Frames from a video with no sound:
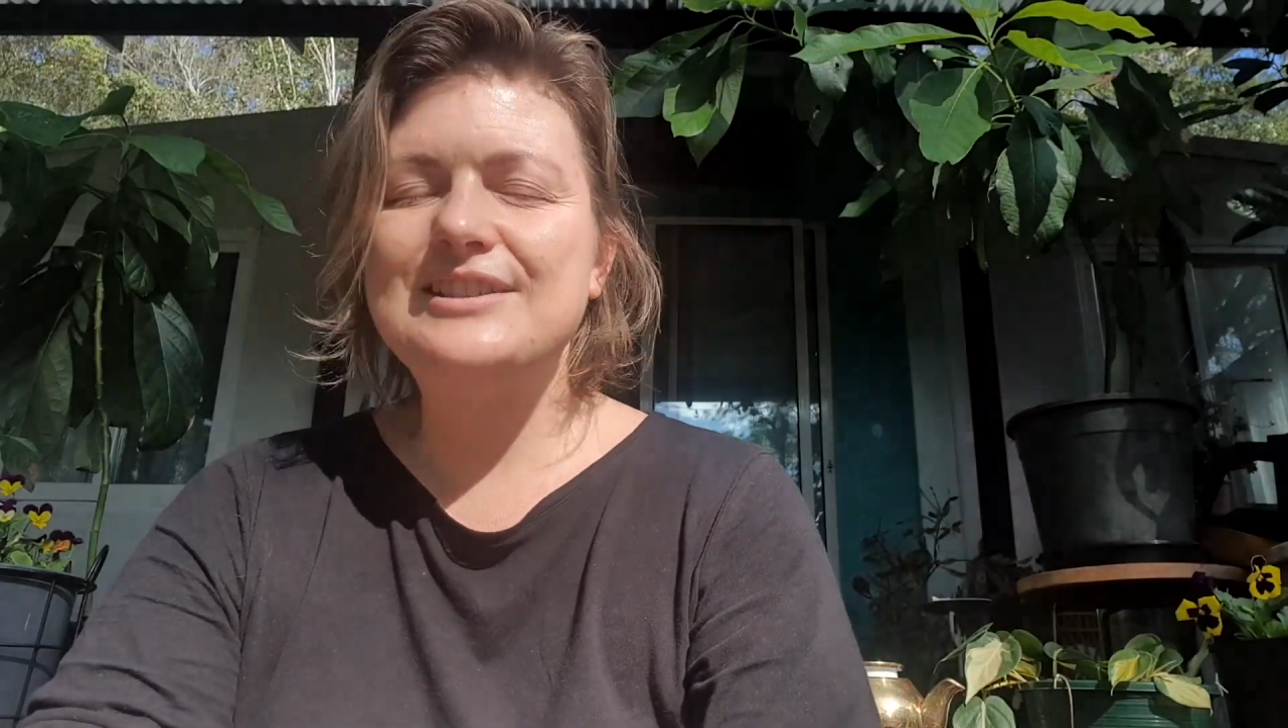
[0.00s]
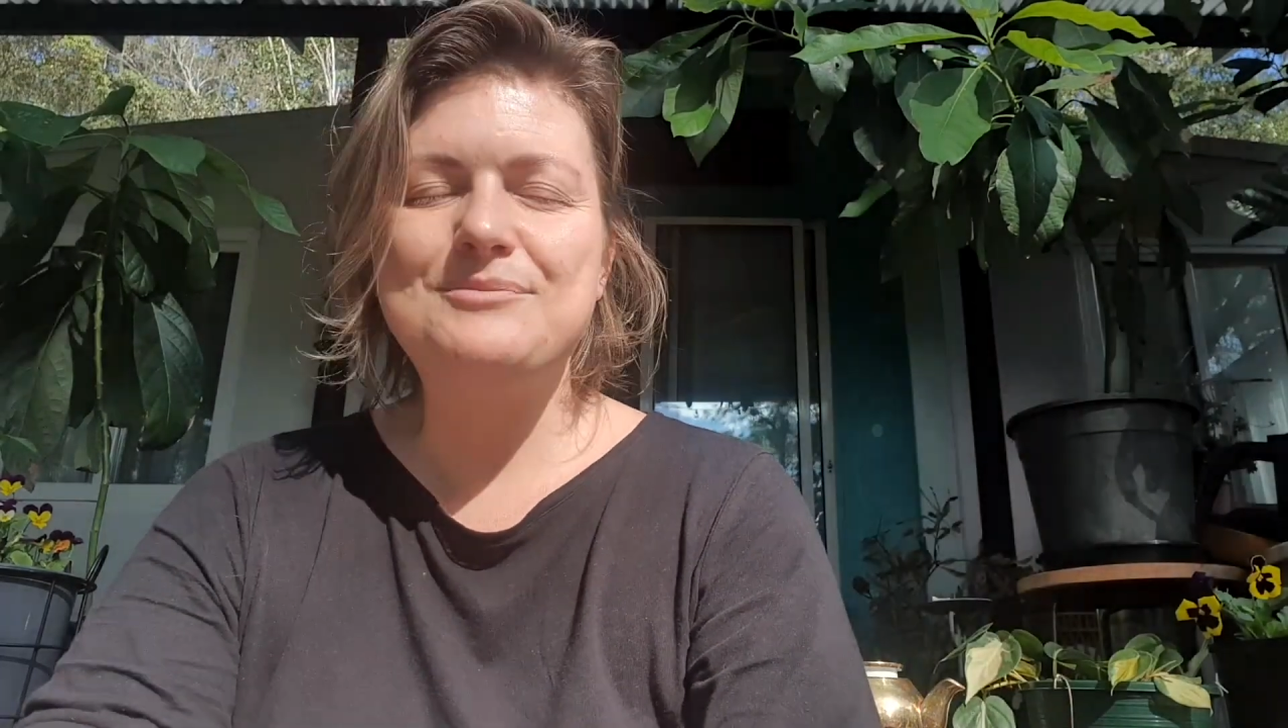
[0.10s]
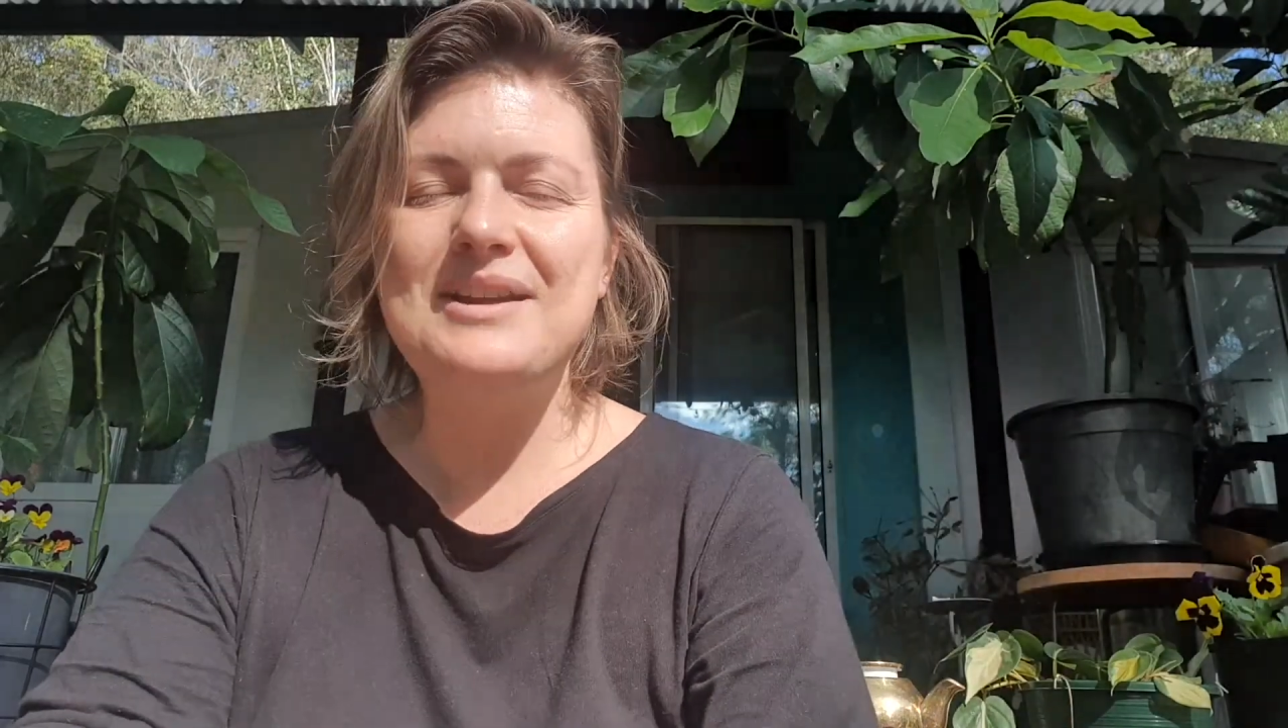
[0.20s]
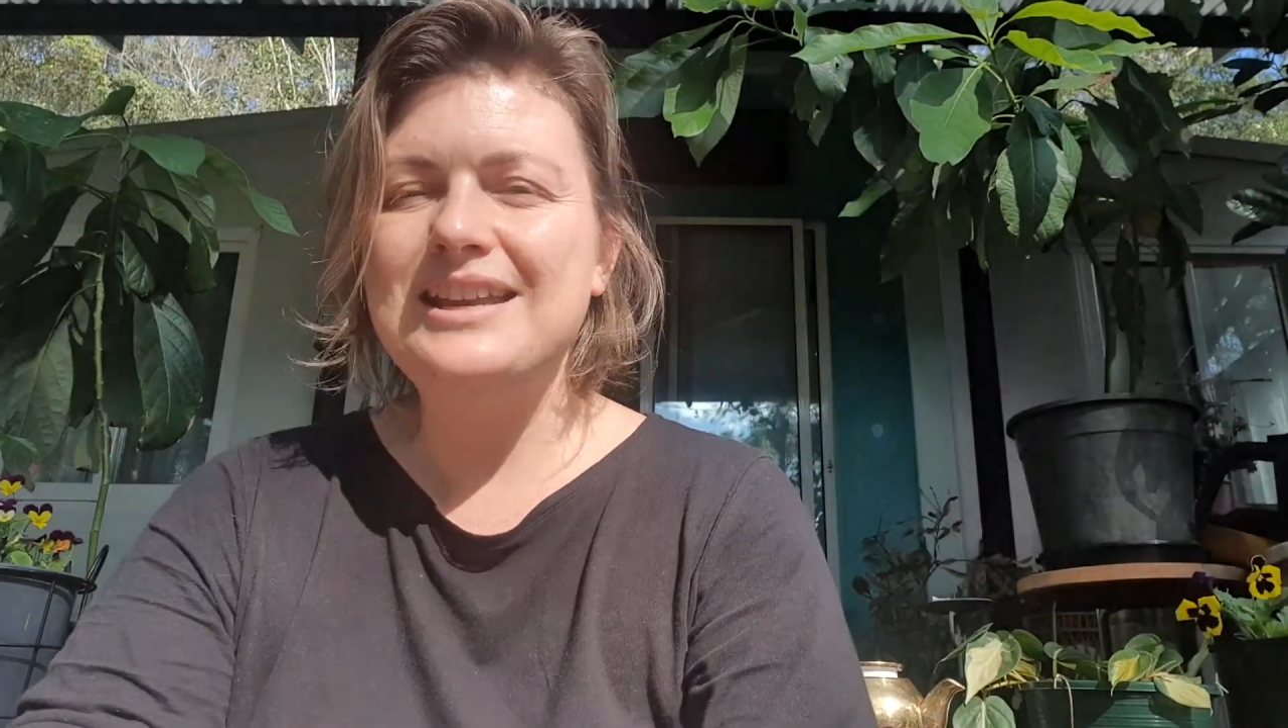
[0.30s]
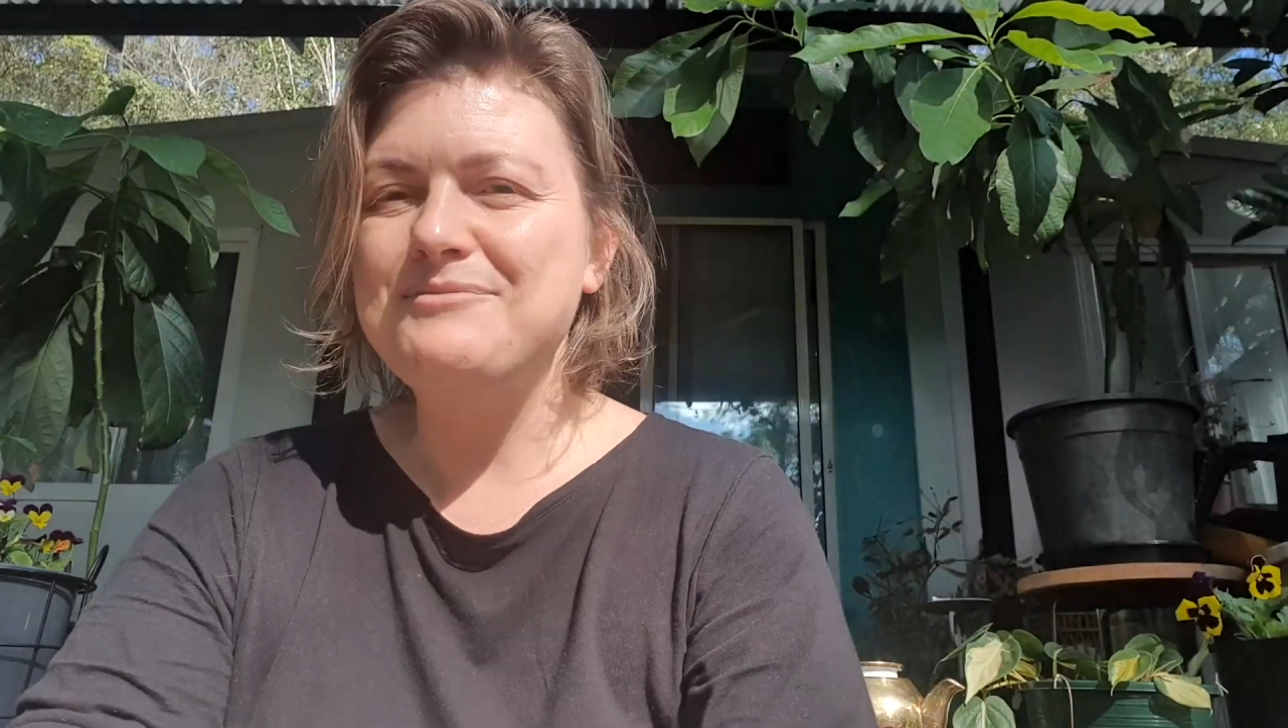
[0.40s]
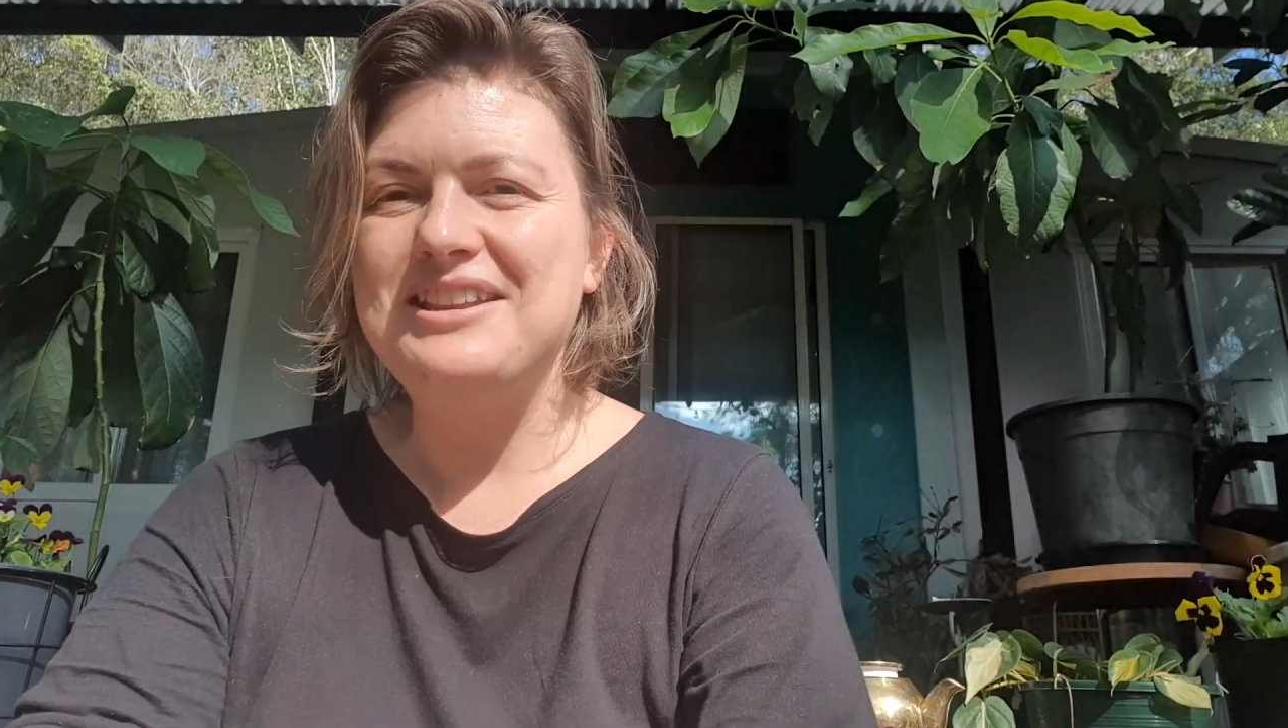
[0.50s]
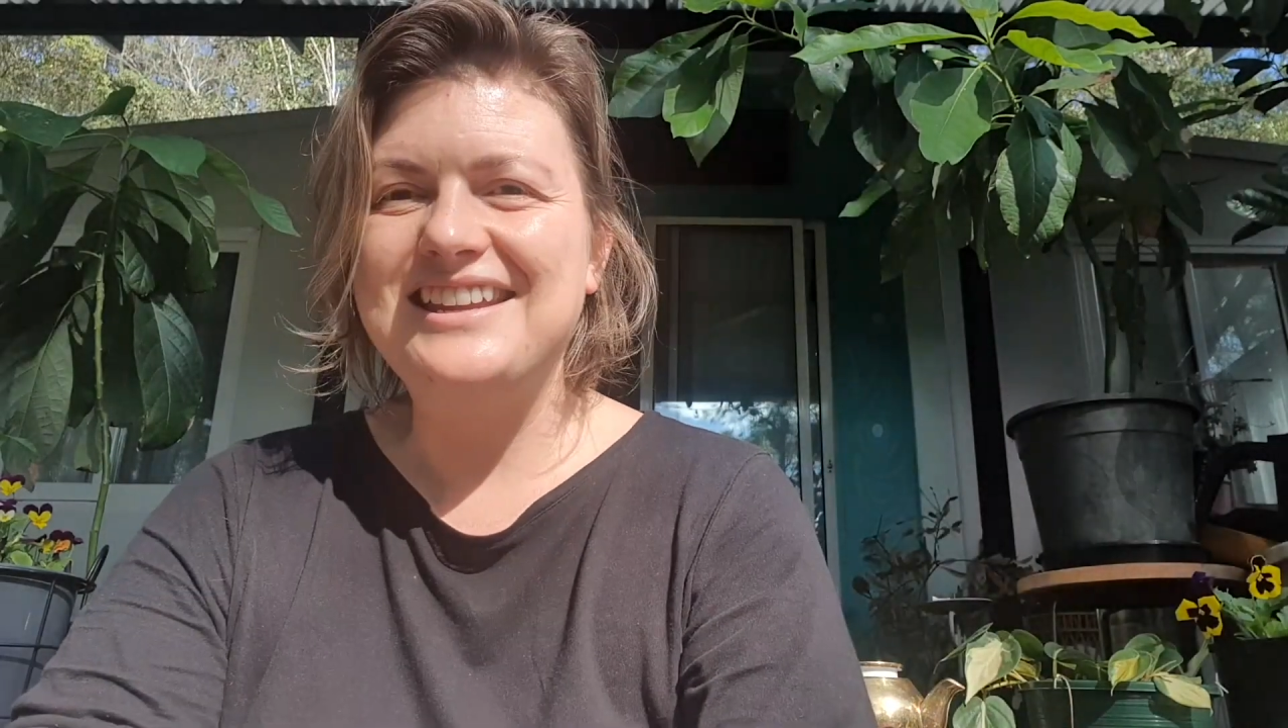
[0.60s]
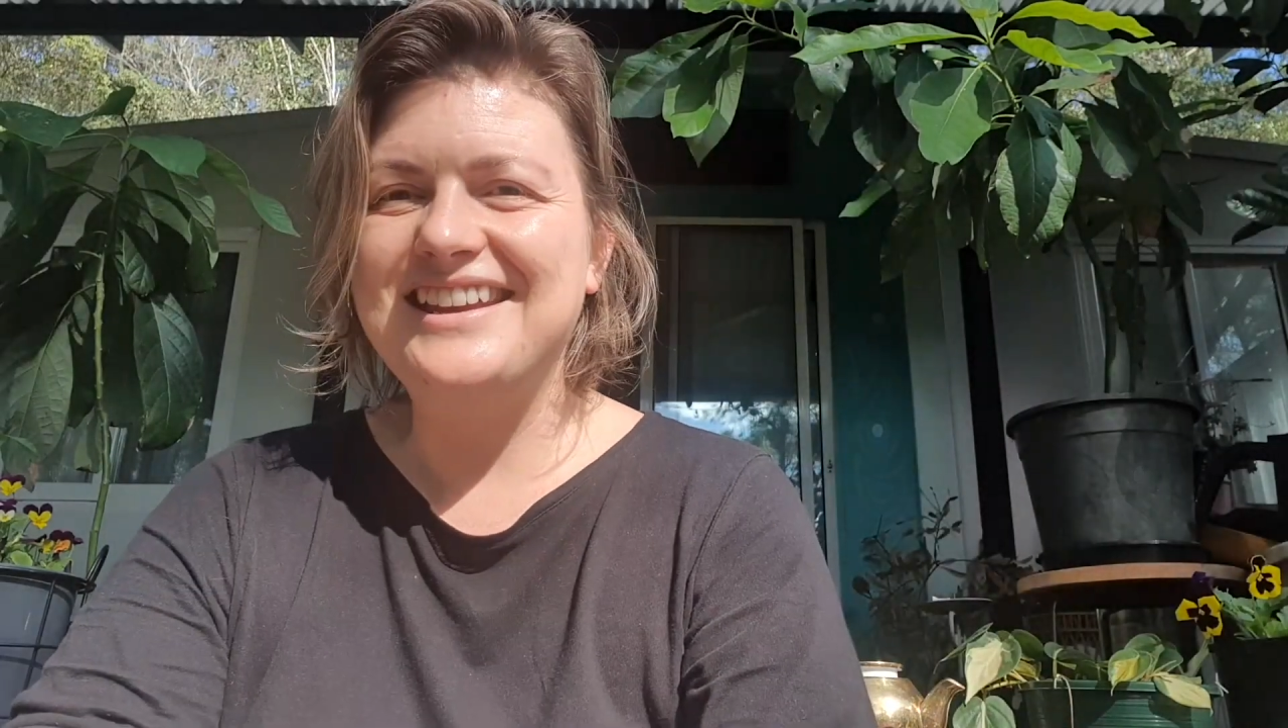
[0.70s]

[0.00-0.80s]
many